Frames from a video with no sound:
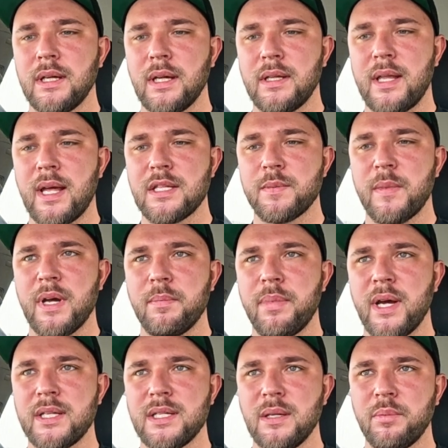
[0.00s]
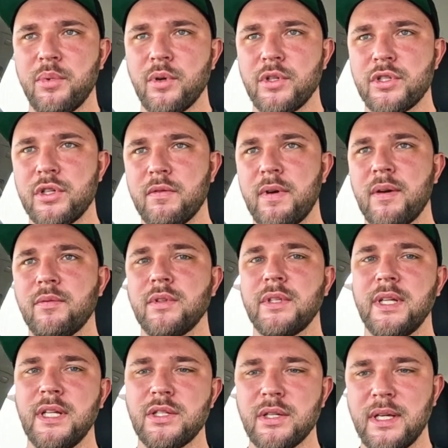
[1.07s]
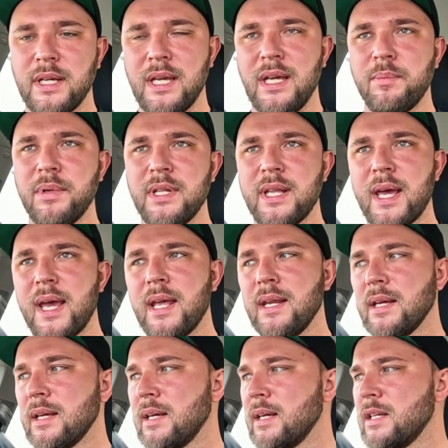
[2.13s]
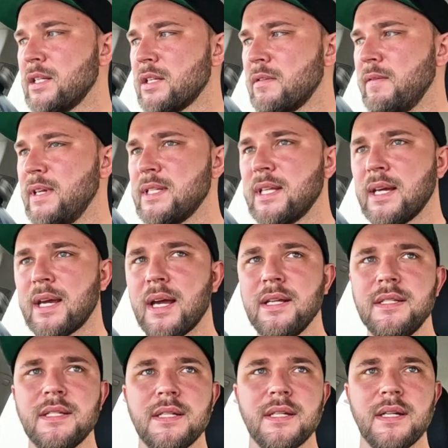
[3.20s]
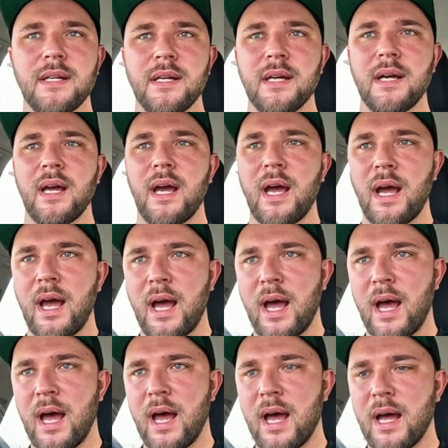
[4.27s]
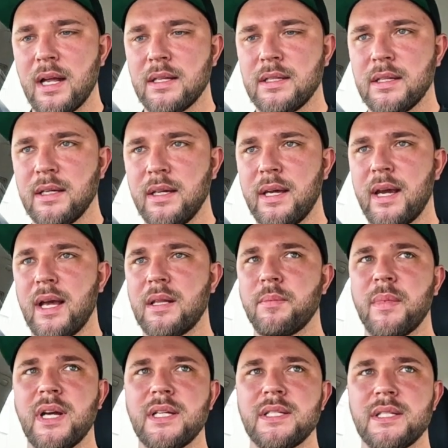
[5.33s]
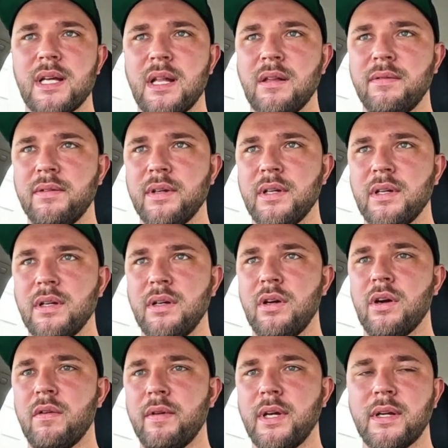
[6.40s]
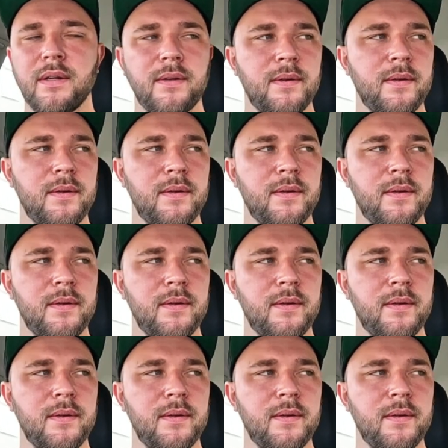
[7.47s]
And that's my biting point, so I would need to keep it there, squeeze the gas, and get myself going.